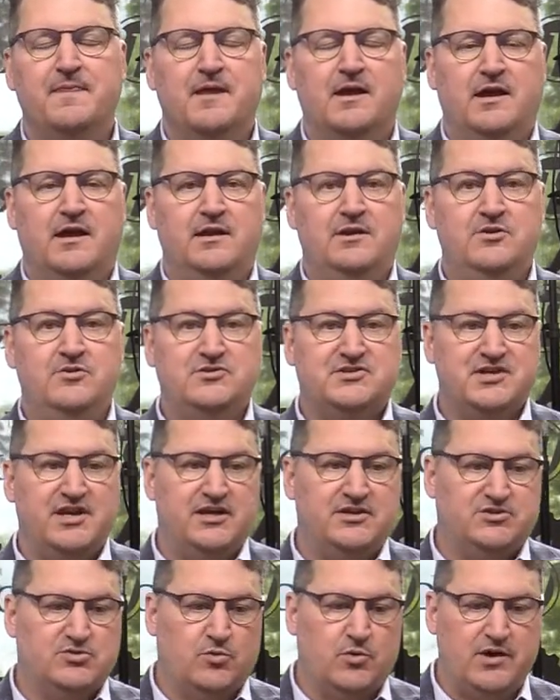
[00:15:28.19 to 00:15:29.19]
And you say
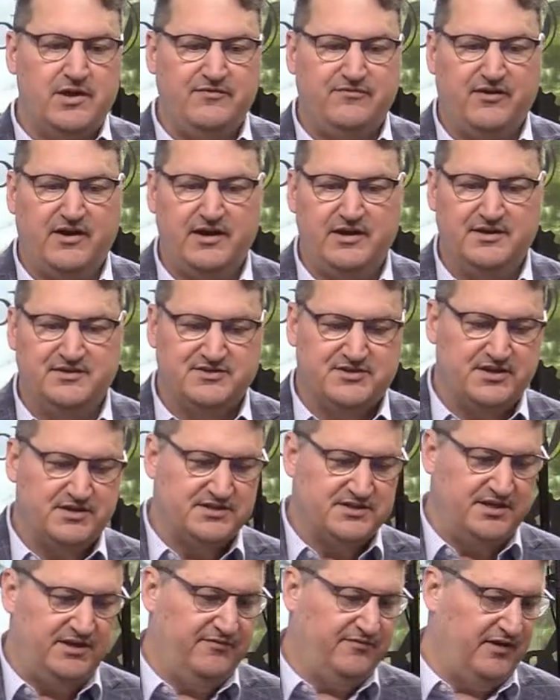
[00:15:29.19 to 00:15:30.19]
25 to
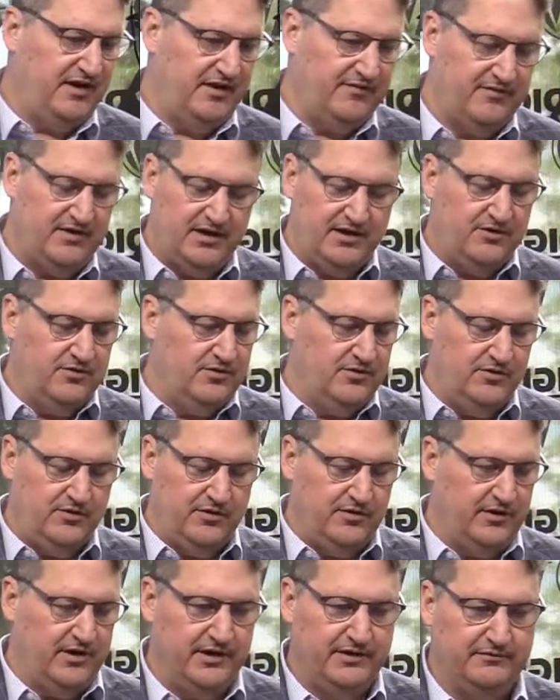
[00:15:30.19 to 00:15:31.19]
65, and I go, no,
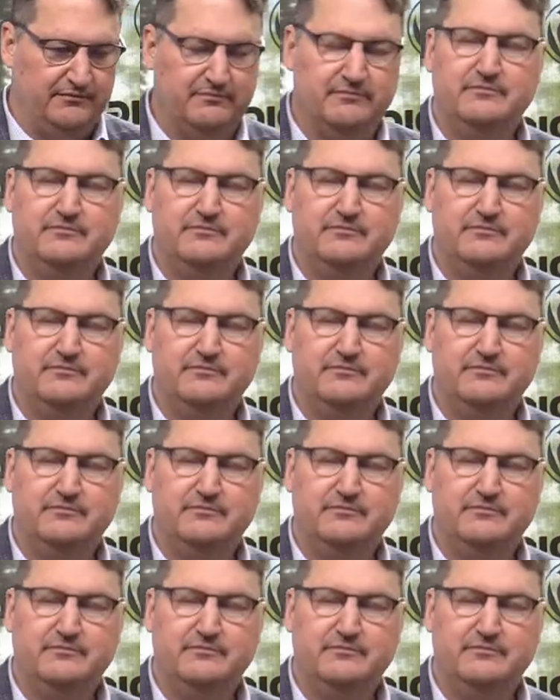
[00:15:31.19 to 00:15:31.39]
they're not.